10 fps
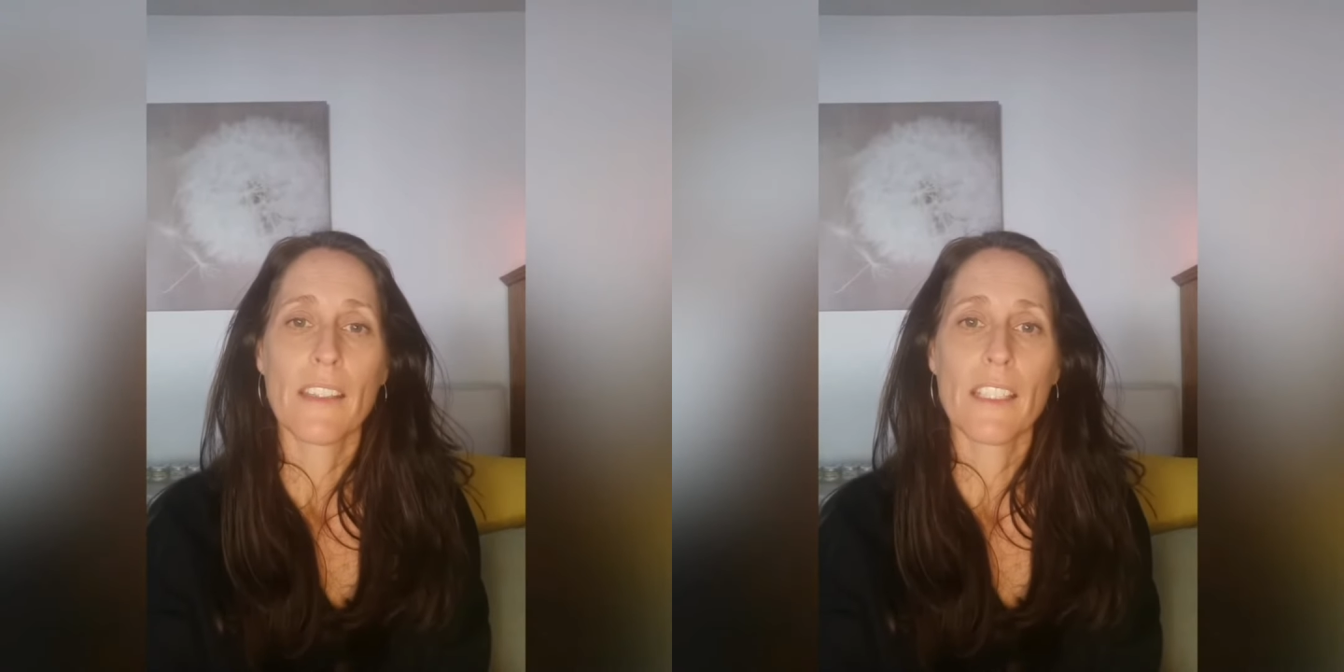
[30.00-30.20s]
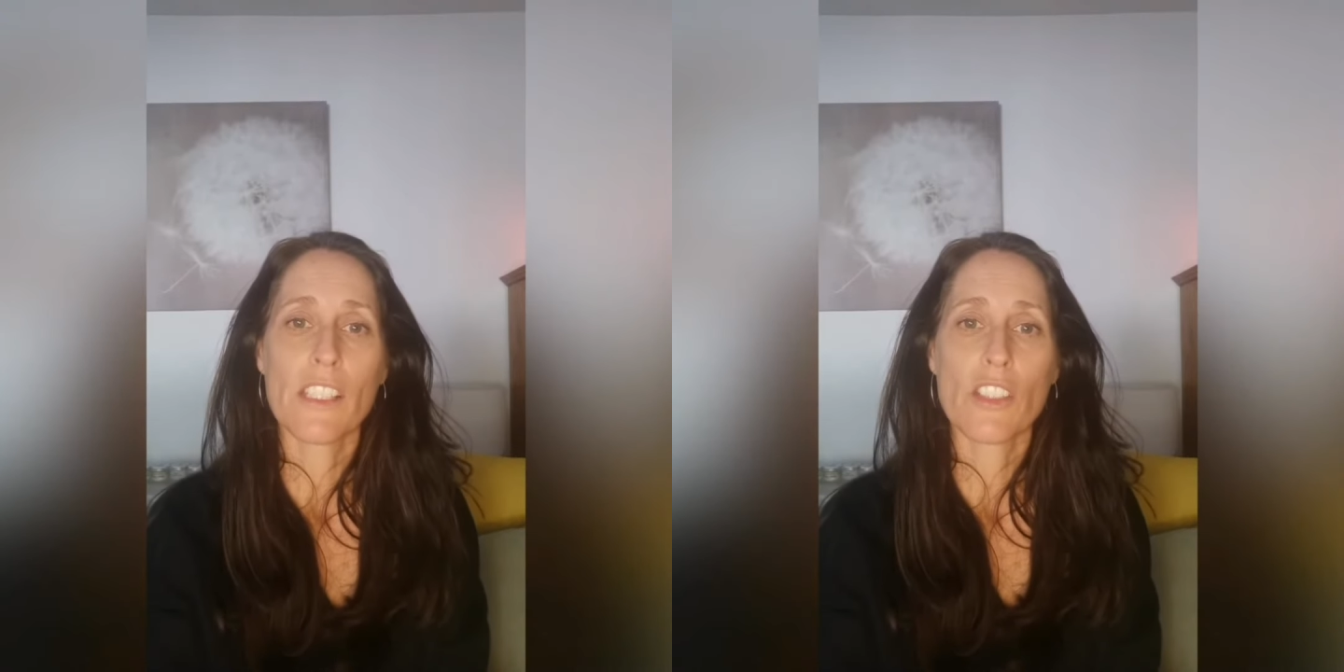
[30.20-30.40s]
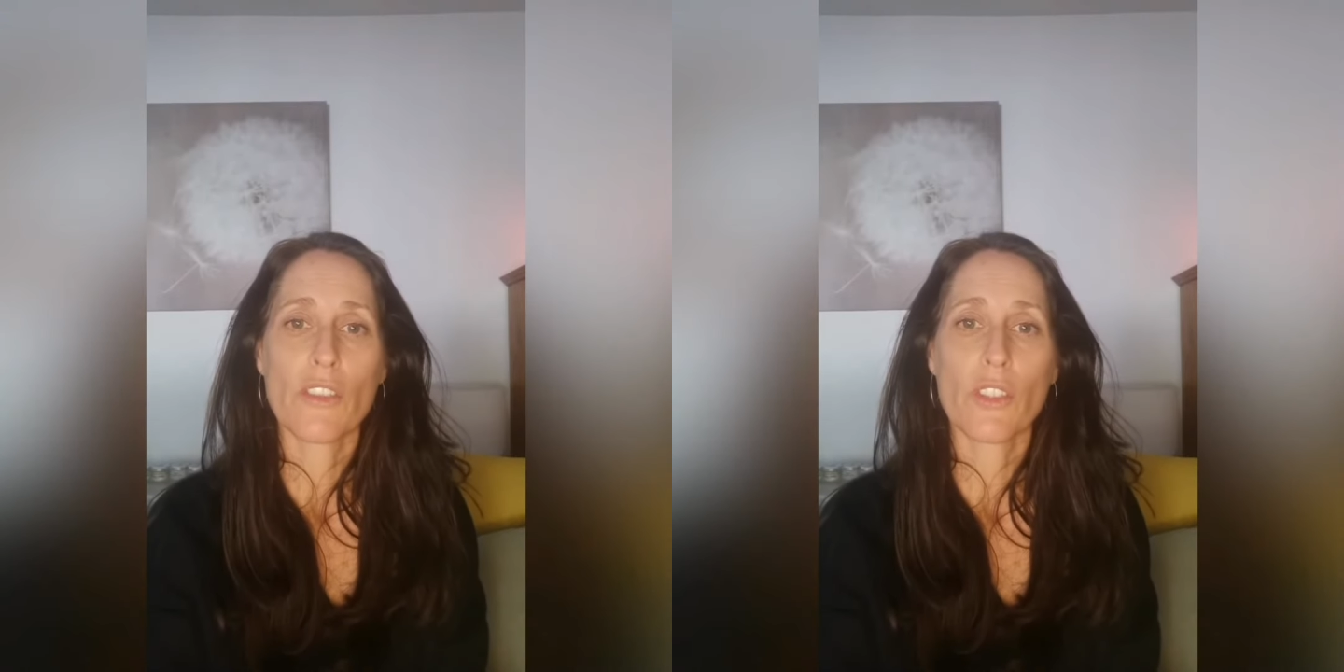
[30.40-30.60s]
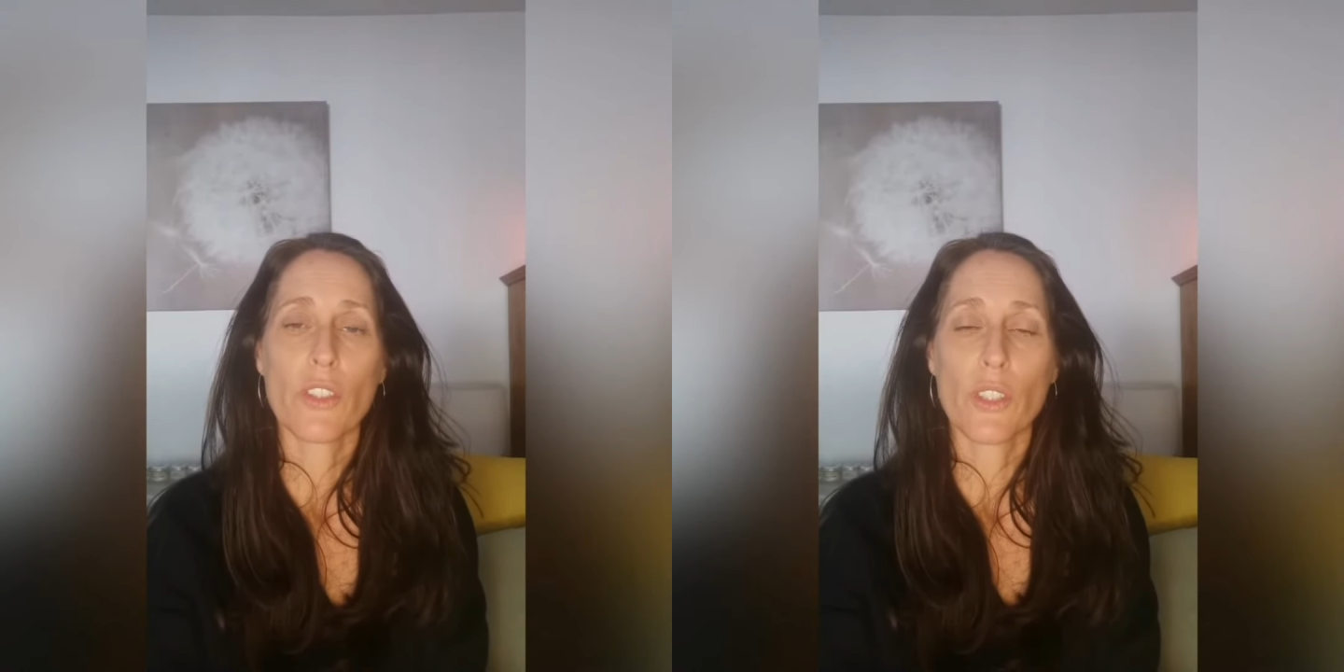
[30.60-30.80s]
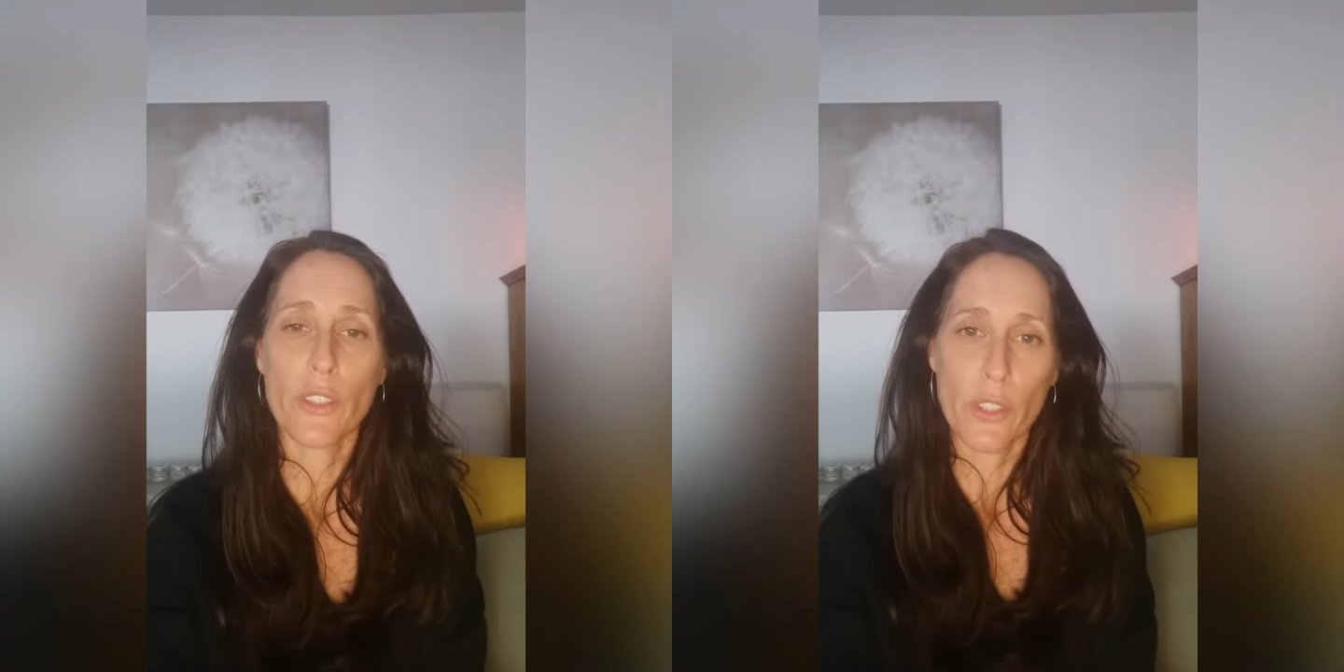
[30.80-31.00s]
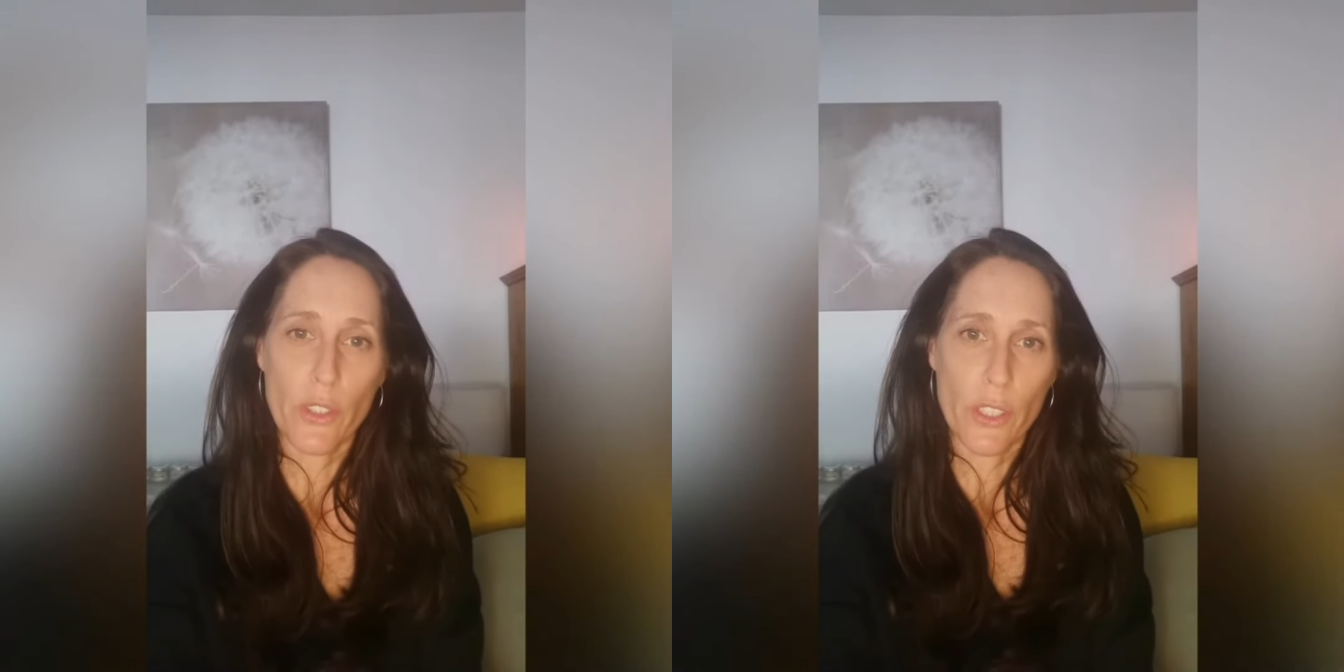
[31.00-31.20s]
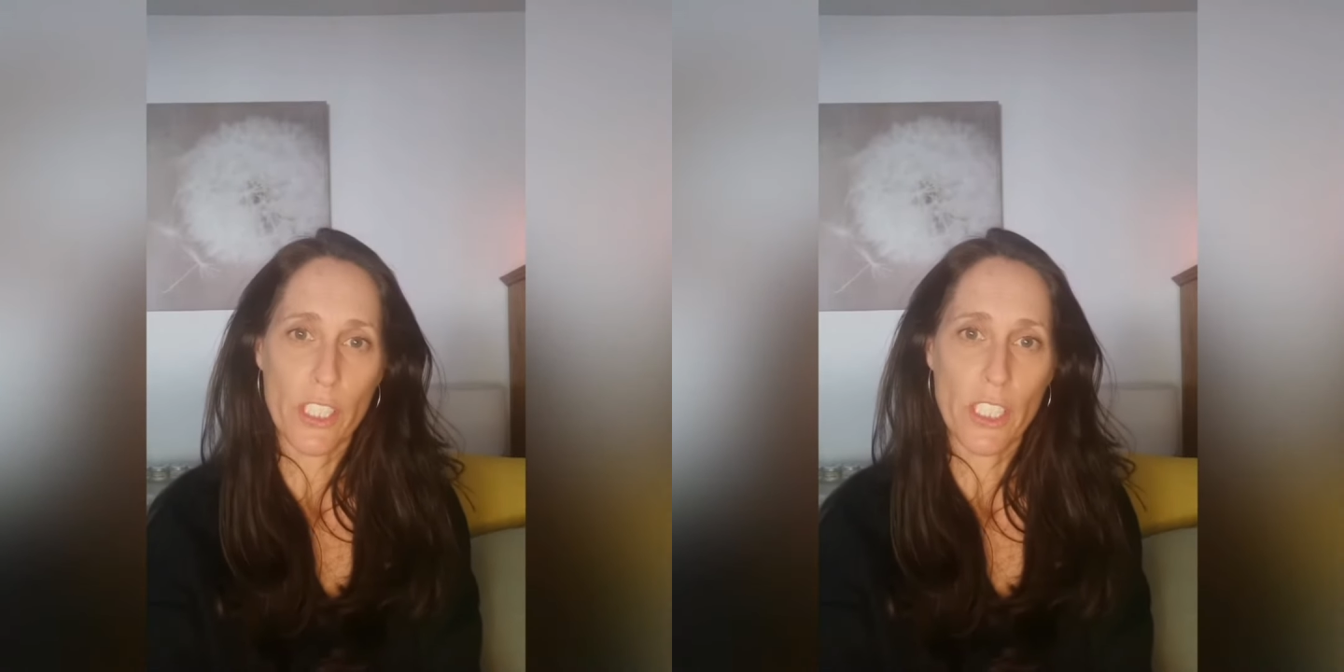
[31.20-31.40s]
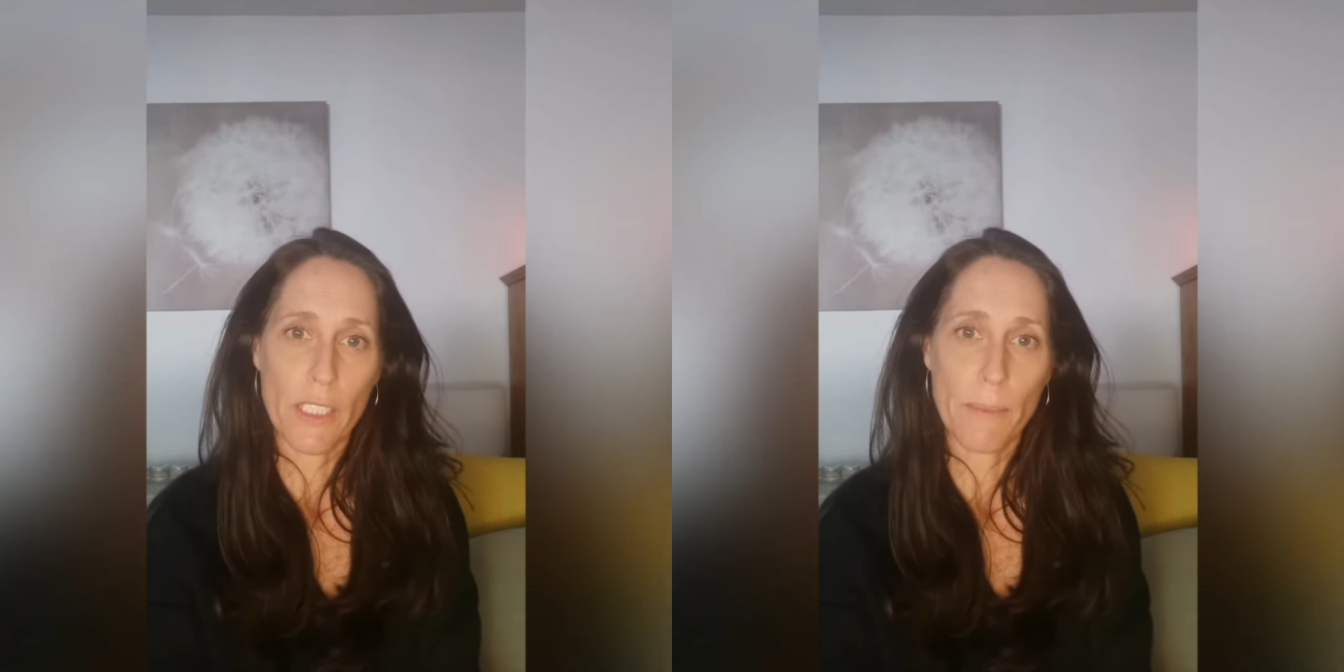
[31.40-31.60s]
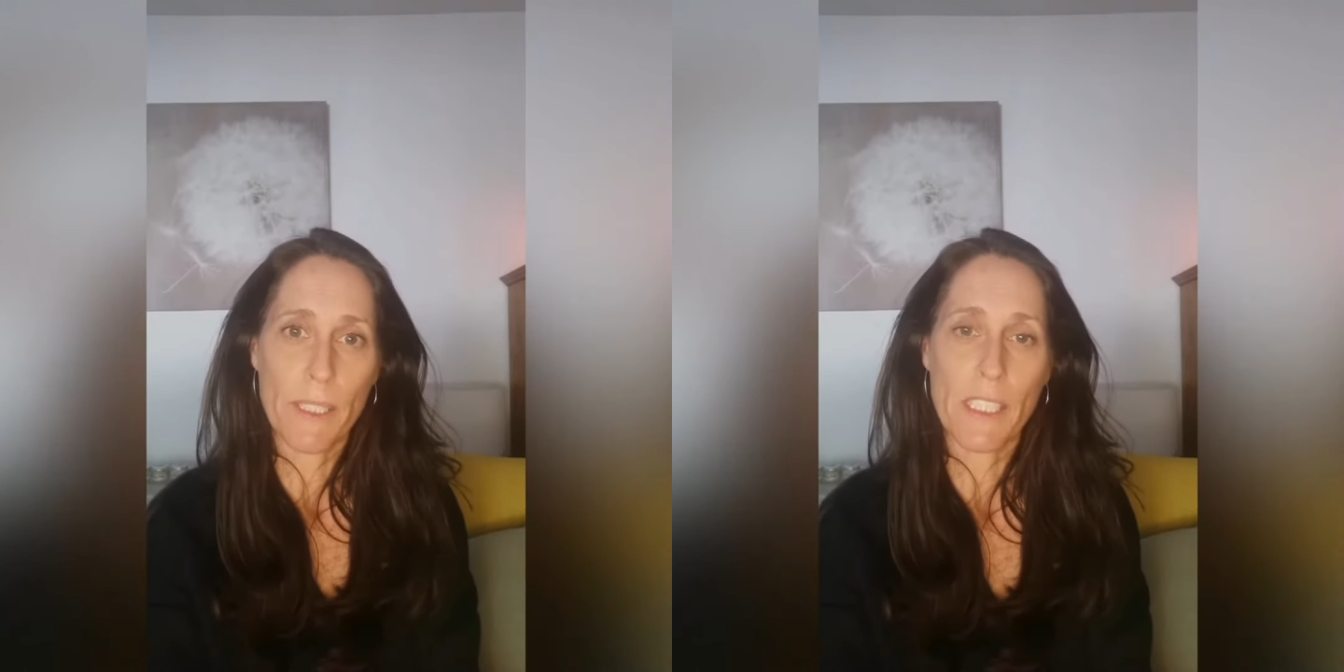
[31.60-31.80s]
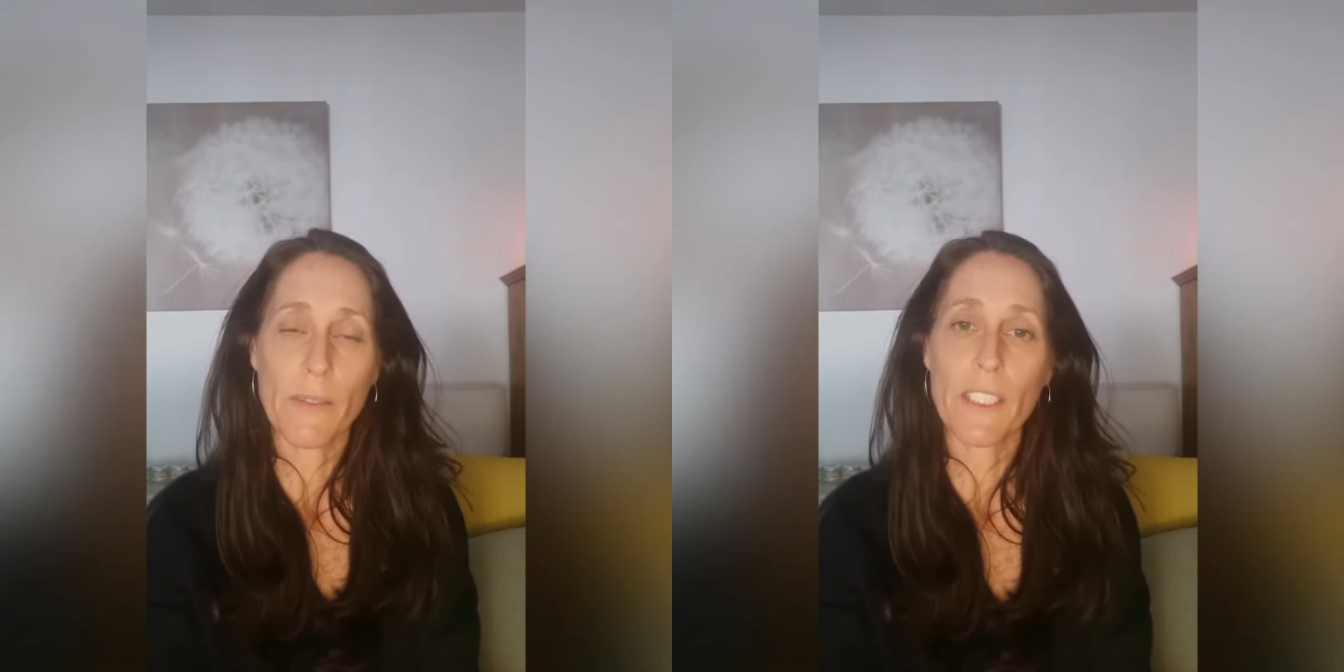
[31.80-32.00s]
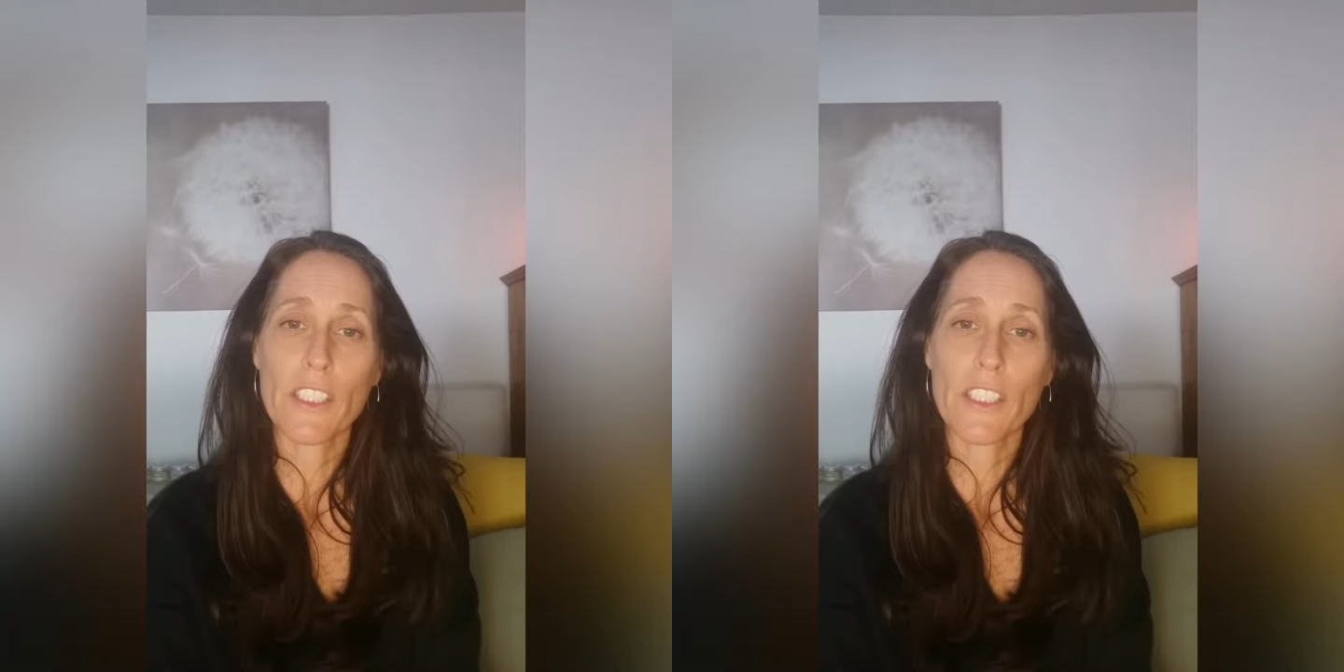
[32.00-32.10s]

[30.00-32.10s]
This through good nutrition specific